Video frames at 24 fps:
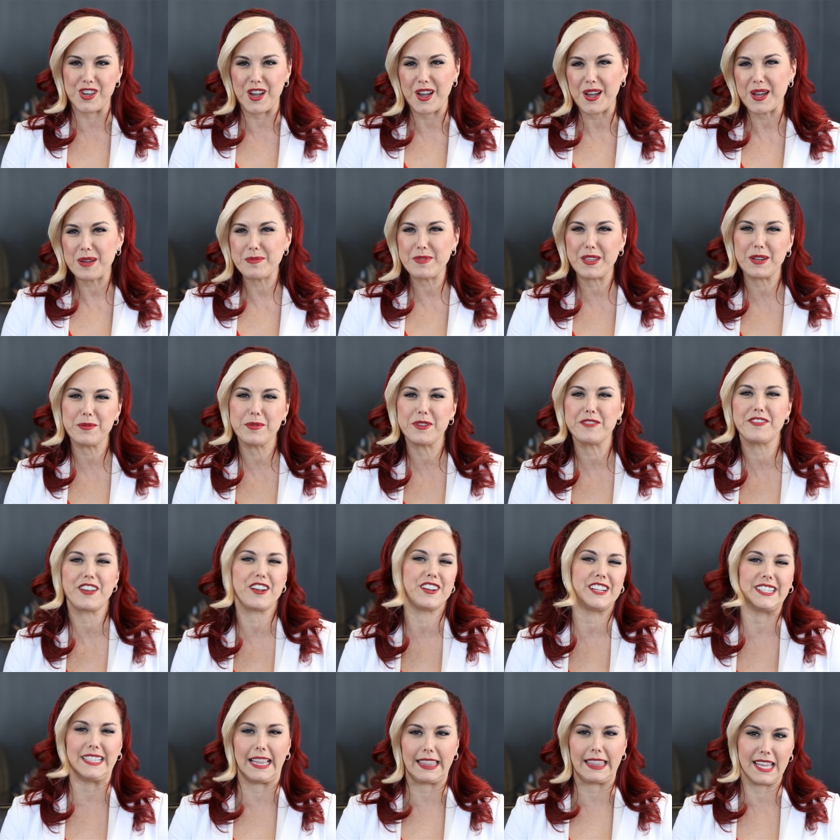job. That'll be
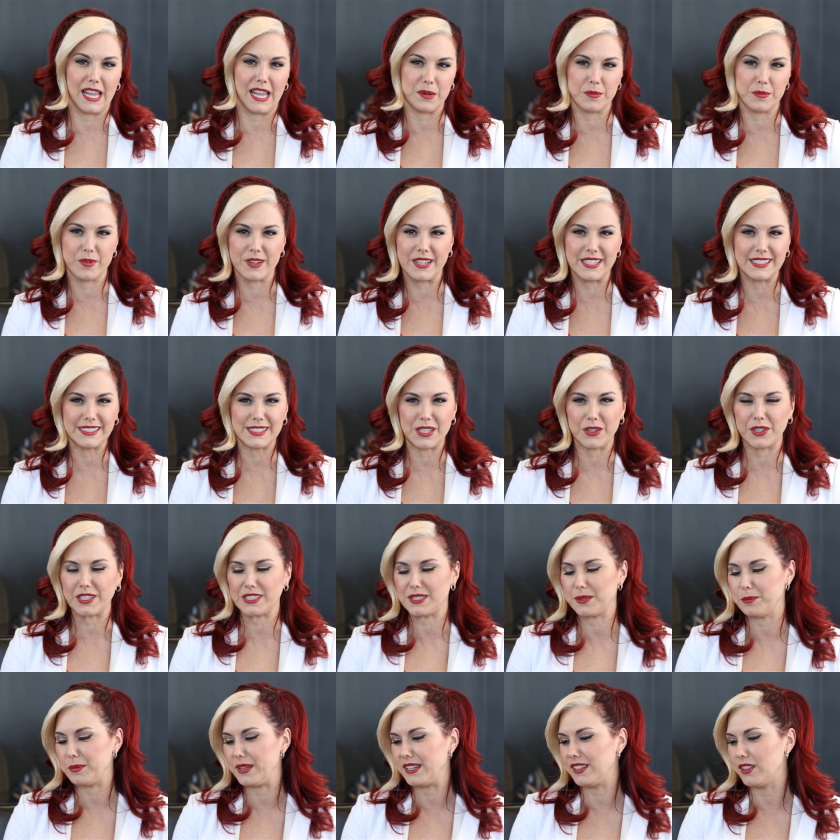very glamorous. I'll get
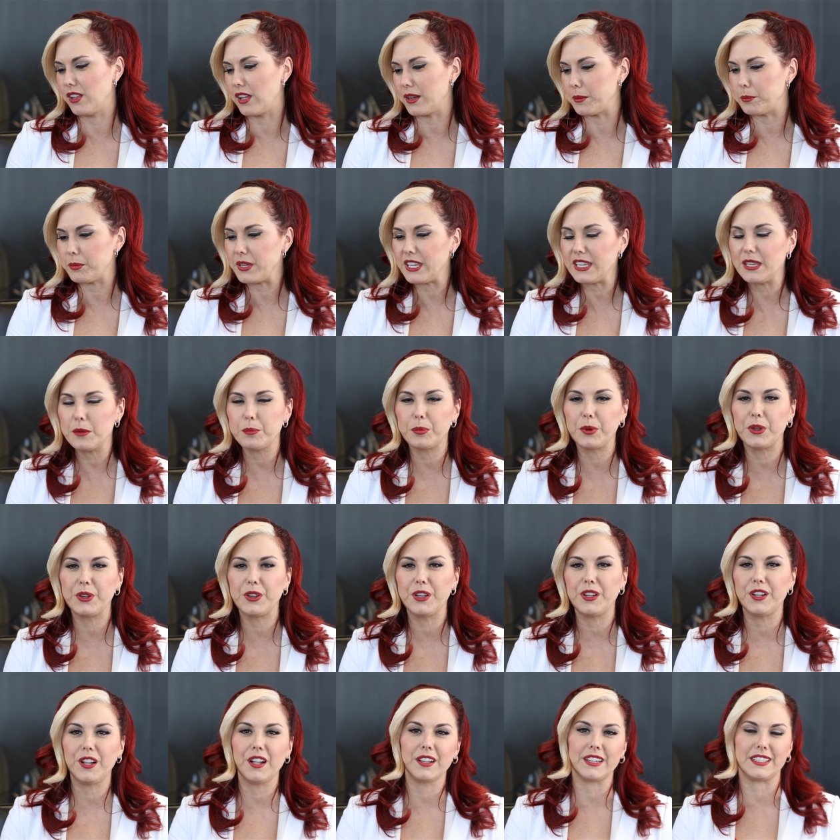to meet a lot of people,
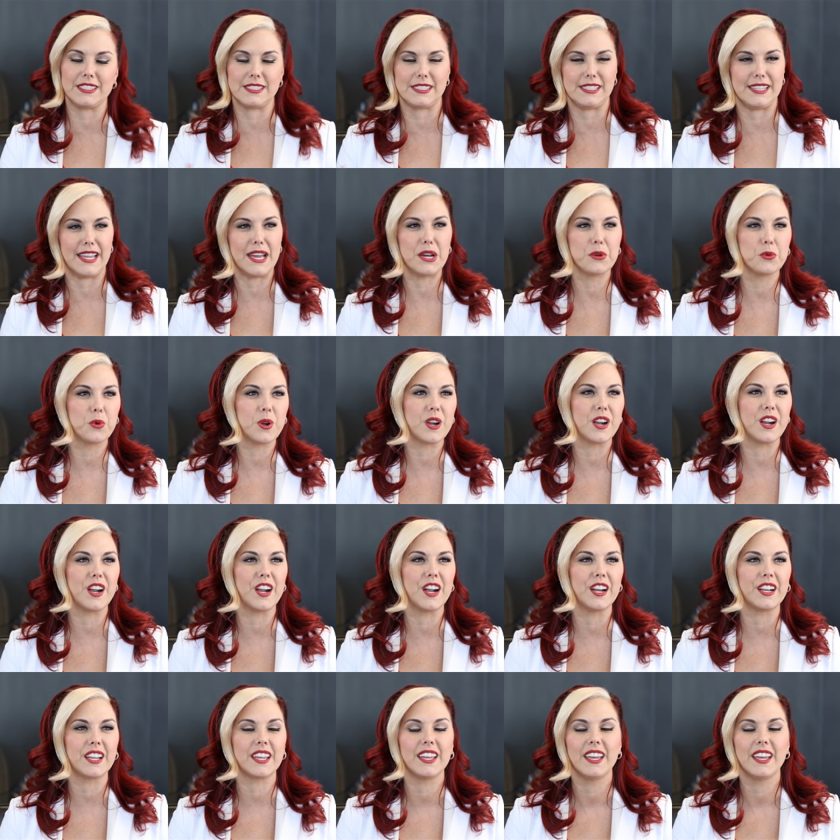I'll get to network.